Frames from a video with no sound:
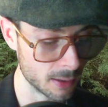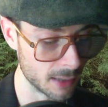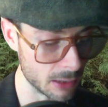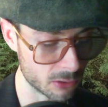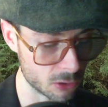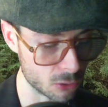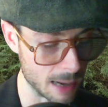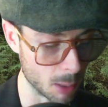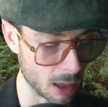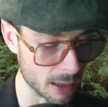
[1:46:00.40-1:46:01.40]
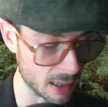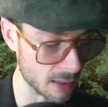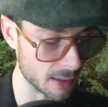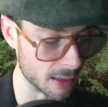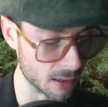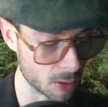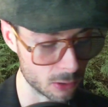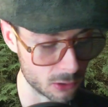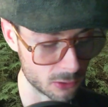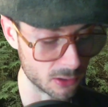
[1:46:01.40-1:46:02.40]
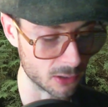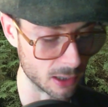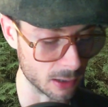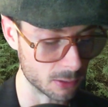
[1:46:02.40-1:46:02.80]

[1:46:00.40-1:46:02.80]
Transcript: tends to trap body heat and encourages the skin